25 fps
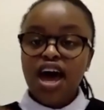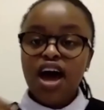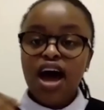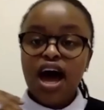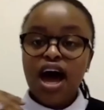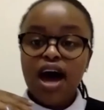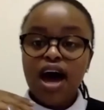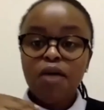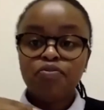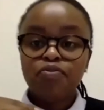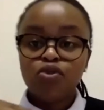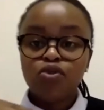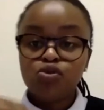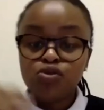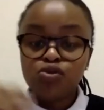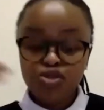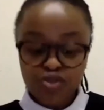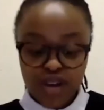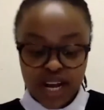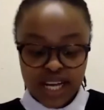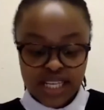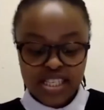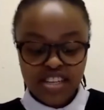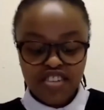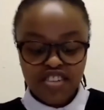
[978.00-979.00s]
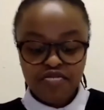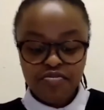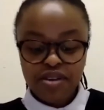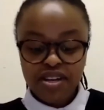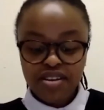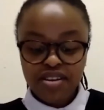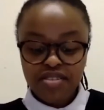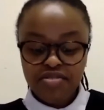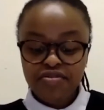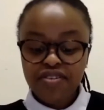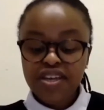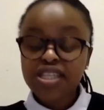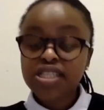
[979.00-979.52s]
and whose rights have been
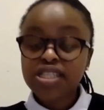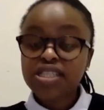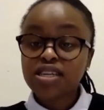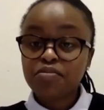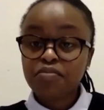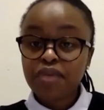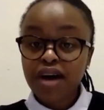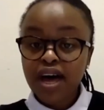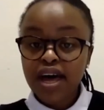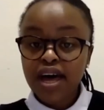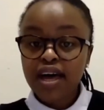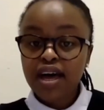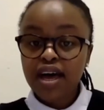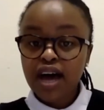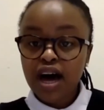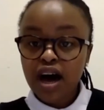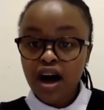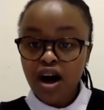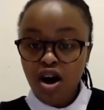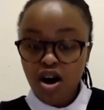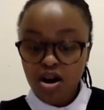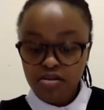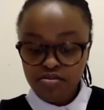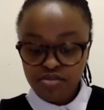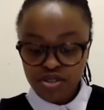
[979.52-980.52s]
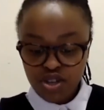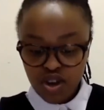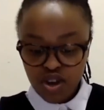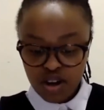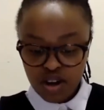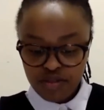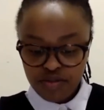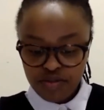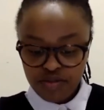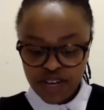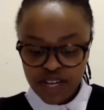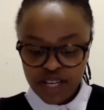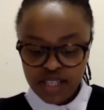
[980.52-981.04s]
affected by armed
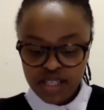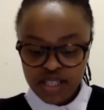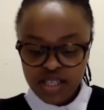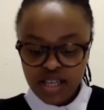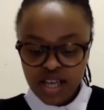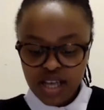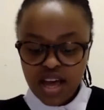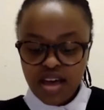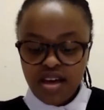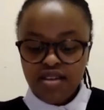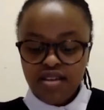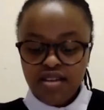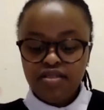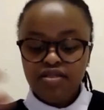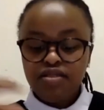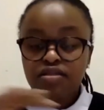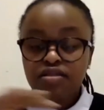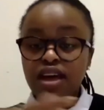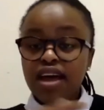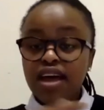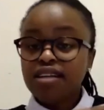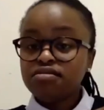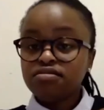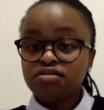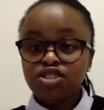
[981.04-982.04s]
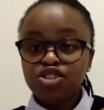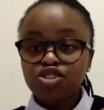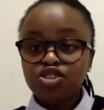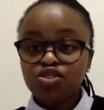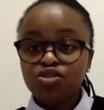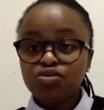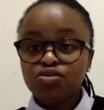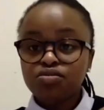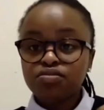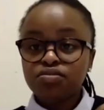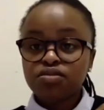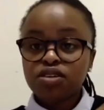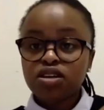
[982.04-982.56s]
conflict? And, you
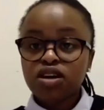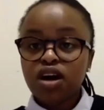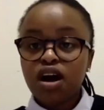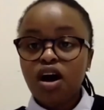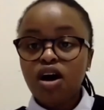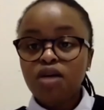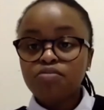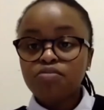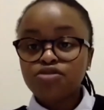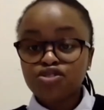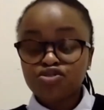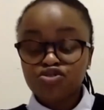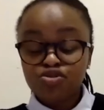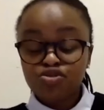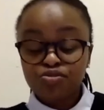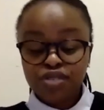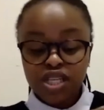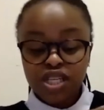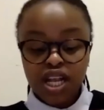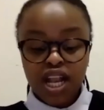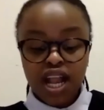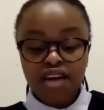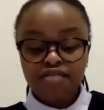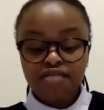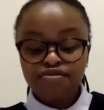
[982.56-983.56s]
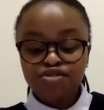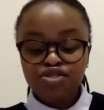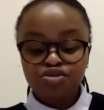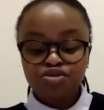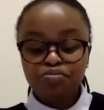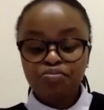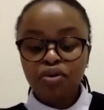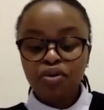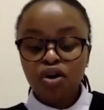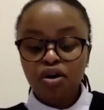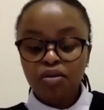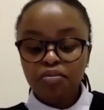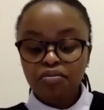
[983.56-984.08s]
know, armed groups love to
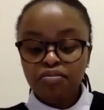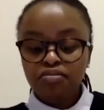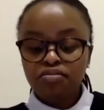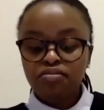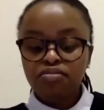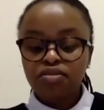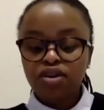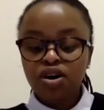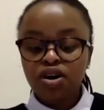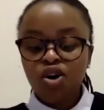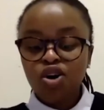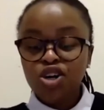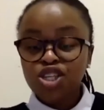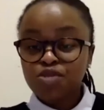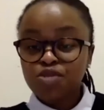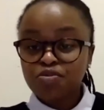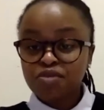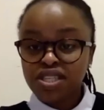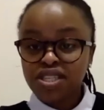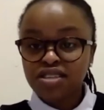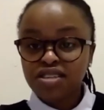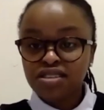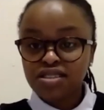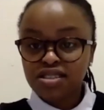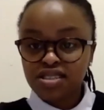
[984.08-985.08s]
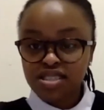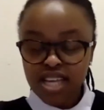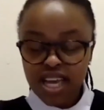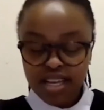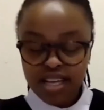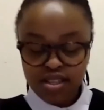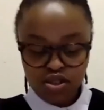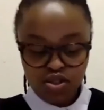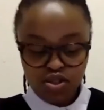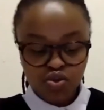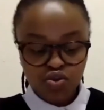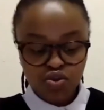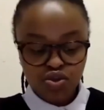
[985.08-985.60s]
bomb hospitals and
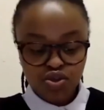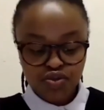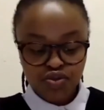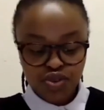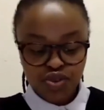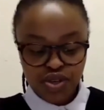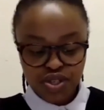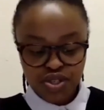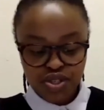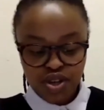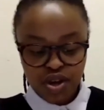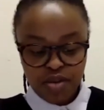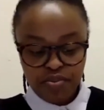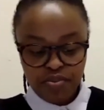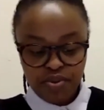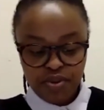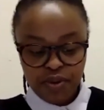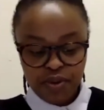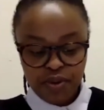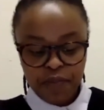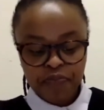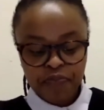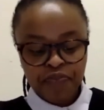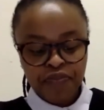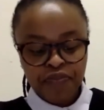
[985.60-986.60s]
schools, for example.